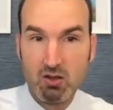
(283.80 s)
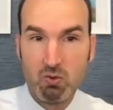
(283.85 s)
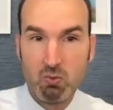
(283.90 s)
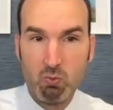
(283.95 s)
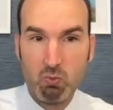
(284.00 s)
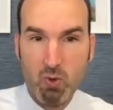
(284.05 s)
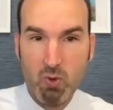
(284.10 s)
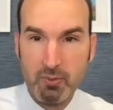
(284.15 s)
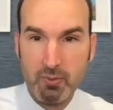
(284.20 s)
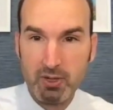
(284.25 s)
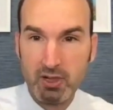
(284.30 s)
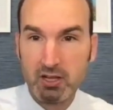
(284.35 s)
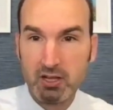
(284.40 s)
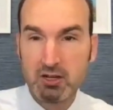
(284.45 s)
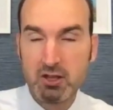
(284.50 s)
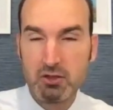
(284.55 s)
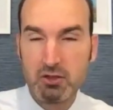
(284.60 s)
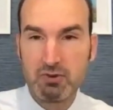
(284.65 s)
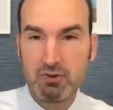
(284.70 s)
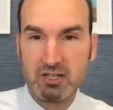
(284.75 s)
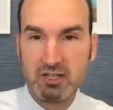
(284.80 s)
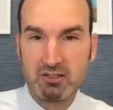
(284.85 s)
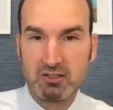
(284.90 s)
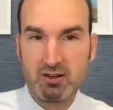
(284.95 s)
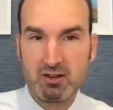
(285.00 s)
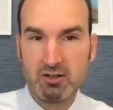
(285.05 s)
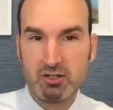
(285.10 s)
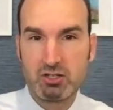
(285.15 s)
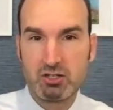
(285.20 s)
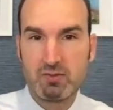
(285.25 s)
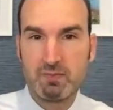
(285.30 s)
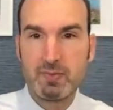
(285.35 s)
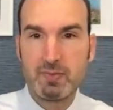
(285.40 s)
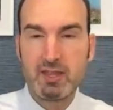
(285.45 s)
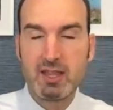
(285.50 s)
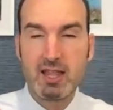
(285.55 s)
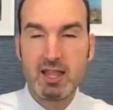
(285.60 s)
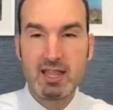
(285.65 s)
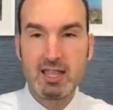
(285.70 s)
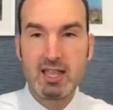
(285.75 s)
When we look at the research,
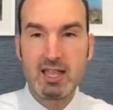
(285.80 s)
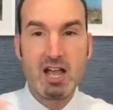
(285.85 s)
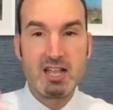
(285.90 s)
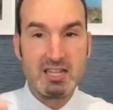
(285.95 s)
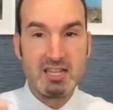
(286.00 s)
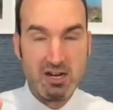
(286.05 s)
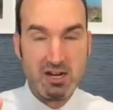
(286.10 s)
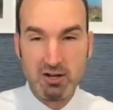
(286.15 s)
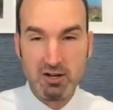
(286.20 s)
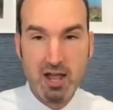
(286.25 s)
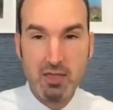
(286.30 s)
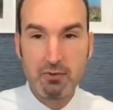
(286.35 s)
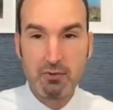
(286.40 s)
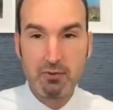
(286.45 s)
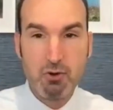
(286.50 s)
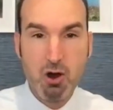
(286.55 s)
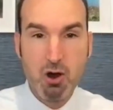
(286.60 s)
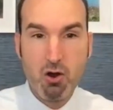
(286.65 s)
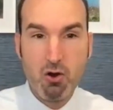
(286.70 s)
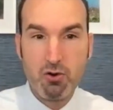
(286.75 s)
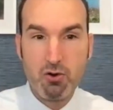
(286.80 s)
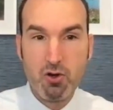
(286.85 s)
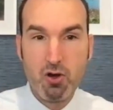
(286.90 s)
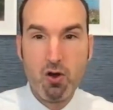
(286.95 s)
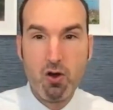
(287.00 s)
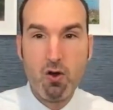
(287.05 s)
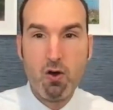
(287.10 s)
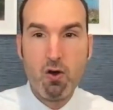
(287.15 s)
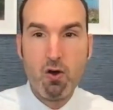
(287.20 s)
a year down the road,